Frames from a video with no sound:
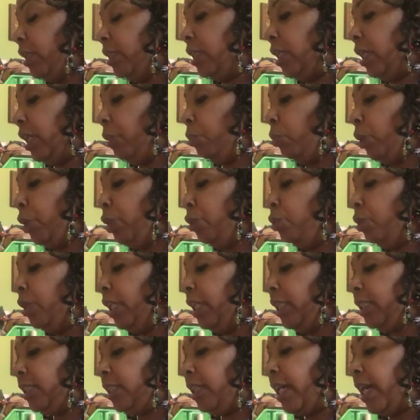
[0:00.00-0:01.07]
And when you
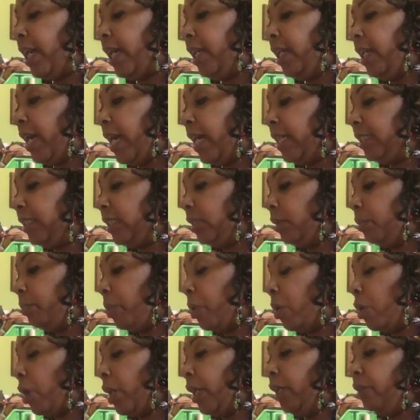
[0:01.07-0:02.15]
get to that elastic
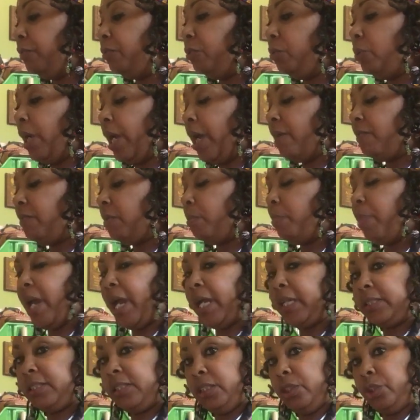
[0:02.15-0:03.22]
part, if you have a
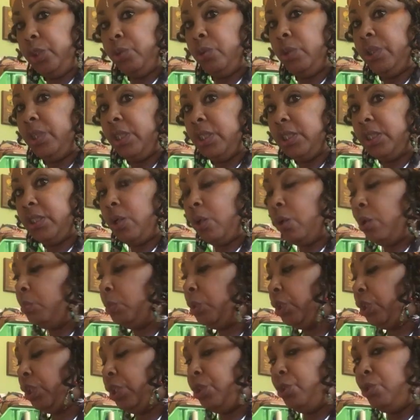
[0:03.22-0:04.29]
back stitch on your sewing
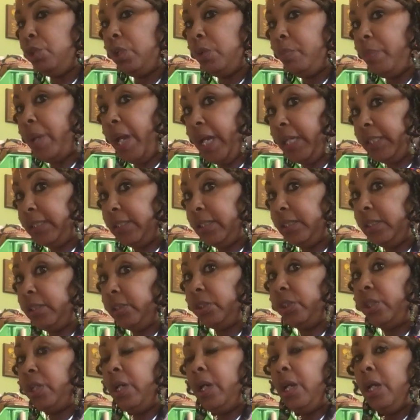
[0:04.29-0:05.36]
machine, you could back stitch
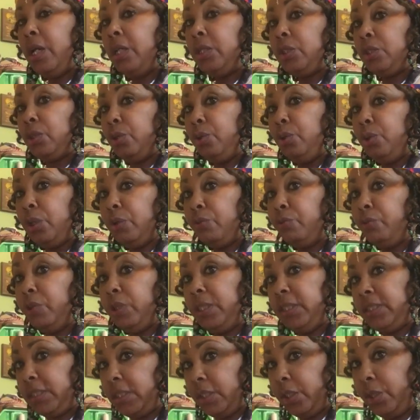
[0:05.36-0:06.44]
so you can
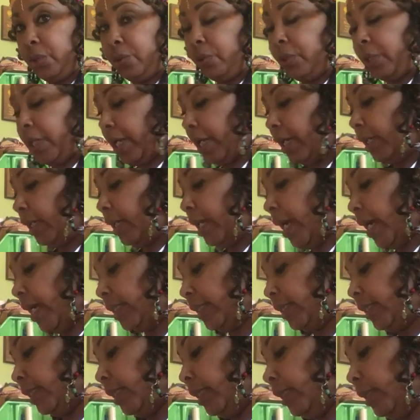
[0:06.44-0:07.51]
really secure that
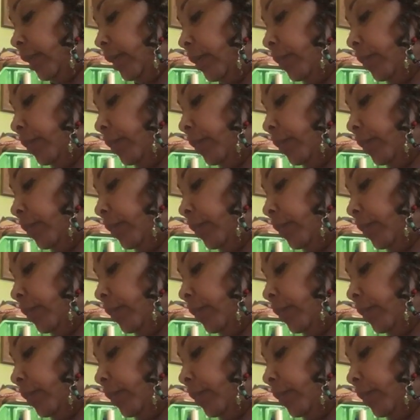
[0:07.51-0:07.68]
elastic.